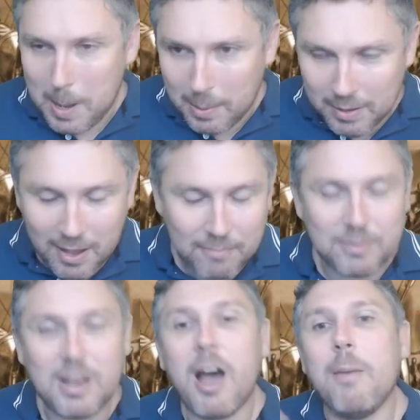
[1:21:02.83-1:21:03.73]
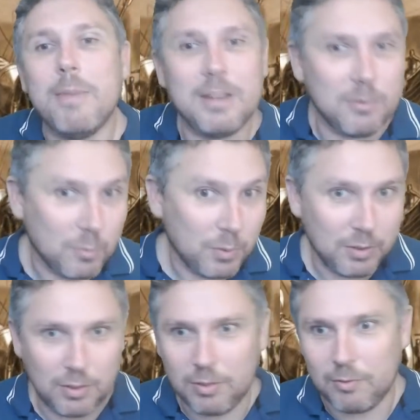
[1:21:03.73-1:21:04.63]
that have come in
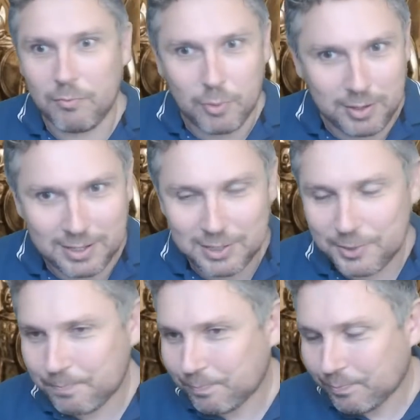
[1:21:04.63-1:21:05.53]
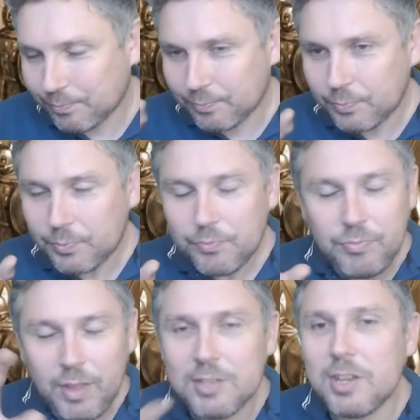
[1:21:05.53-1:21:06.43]
with the Rhoynish.
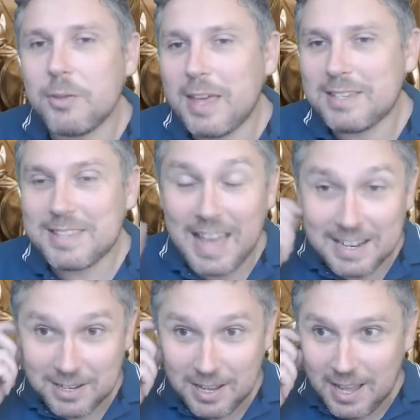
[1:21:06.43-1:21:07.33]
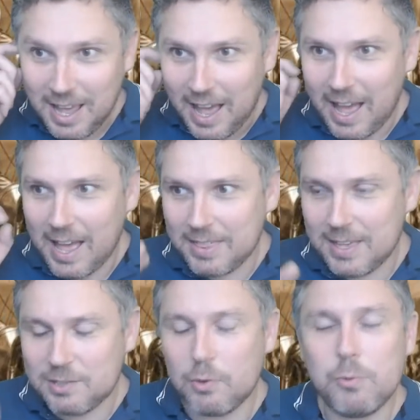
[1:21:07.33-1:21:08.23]
So there's that uh,
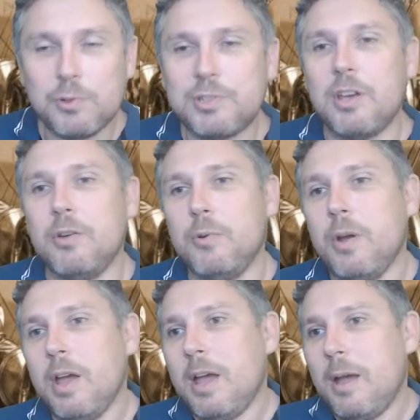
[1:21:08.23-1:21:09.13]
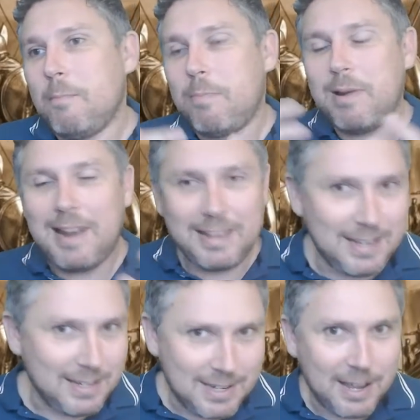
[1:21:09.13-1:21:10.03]
there's also
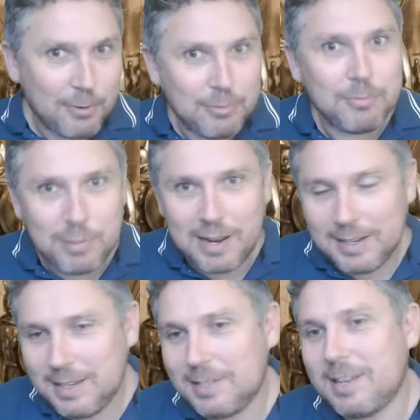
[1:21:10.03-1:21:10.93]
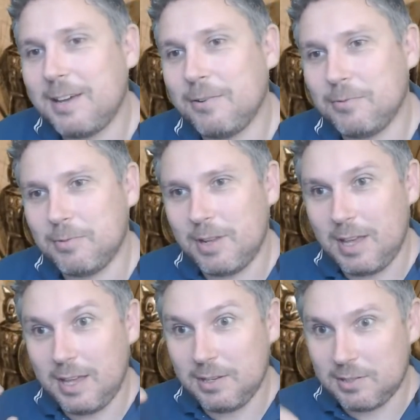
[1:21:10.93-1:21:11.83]
Planky Town. Planky Town
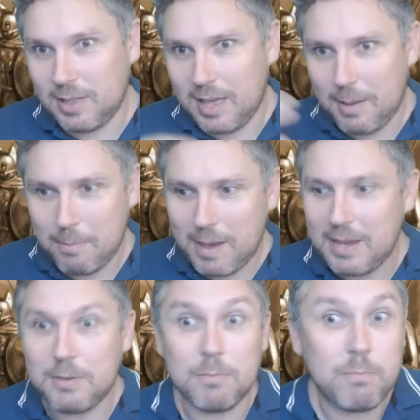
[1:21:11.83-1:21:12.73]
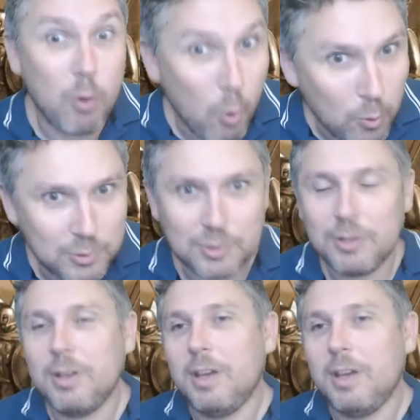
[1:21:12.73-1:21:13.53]
is their main port,